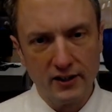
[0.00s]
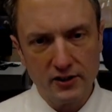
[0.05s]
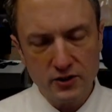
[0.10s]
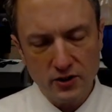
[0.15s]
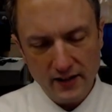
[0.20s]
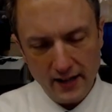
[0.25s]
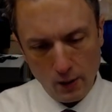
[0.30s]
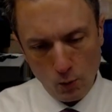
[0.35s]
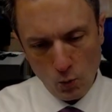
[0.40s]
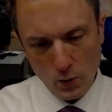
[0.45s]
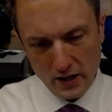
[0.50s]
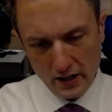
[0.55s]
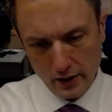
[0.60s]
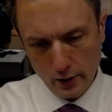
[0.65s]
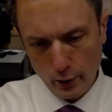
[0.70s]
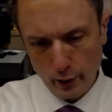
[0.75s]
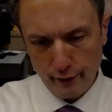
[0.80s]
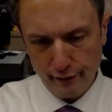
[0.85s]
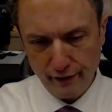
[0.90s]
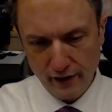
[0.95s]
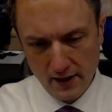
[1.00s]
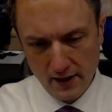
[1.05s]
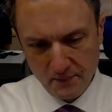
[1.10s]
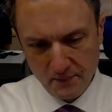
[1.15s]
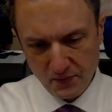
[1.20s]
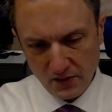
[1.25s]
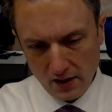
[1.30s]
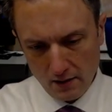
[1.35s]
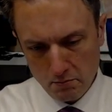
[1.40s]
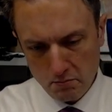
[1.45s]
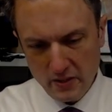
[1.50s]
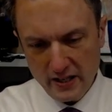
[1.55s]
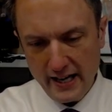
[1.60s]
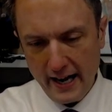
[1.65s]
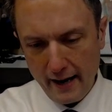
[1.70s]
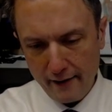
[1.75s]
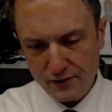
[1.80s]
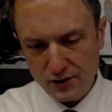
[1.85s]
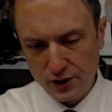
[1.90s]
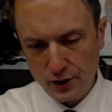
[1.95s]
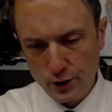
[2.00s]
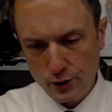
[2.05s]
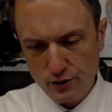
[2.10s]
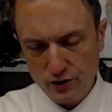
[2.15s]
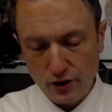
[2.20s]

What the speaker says: So that window of mid-afternoon